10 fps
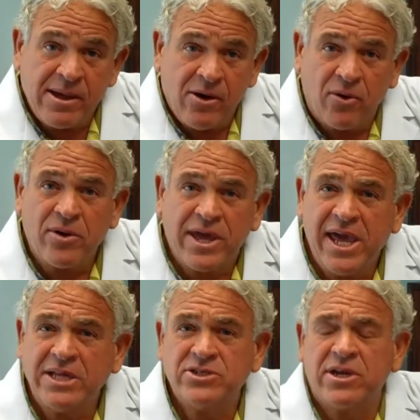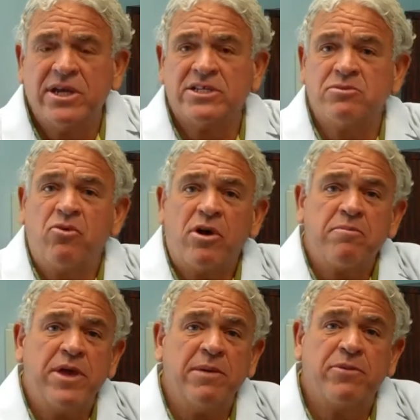Oral cancer kills more
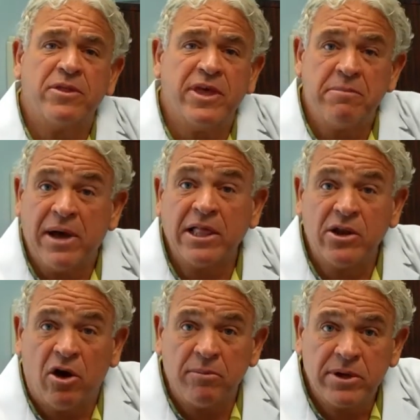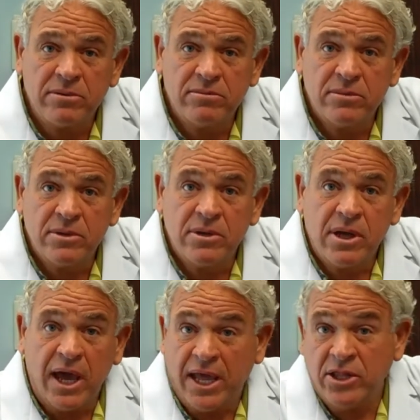people than melanoma
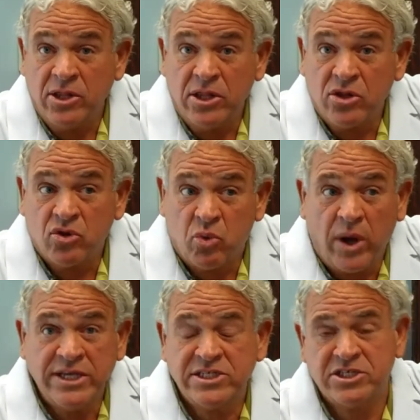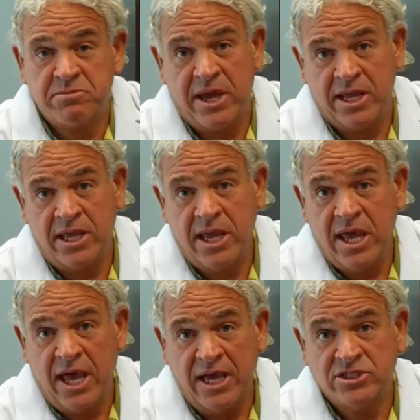and twice as many
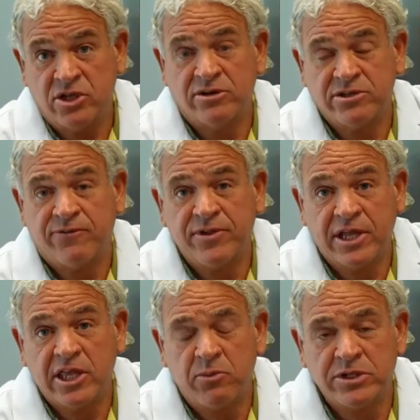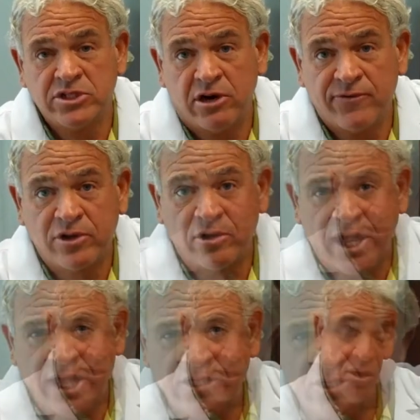as those afflicted with cervical
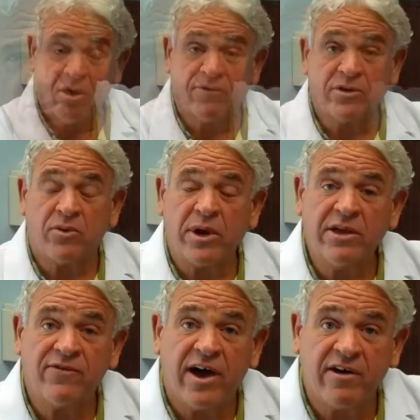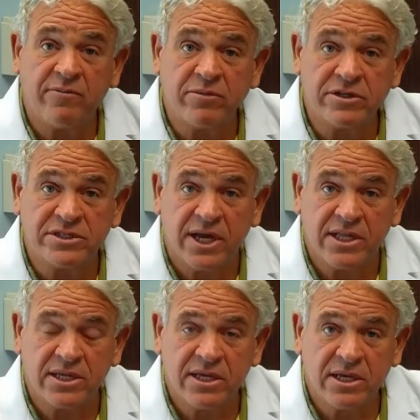cancer. Over
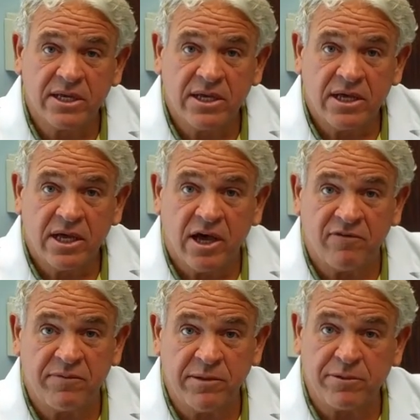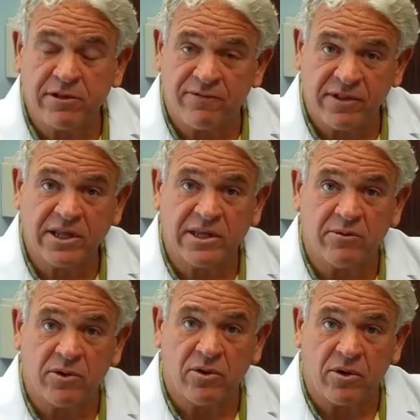25% of people afflicted
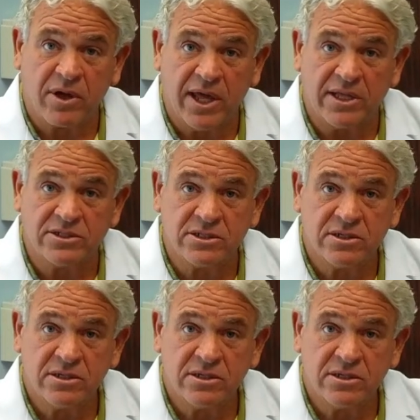with oral cancer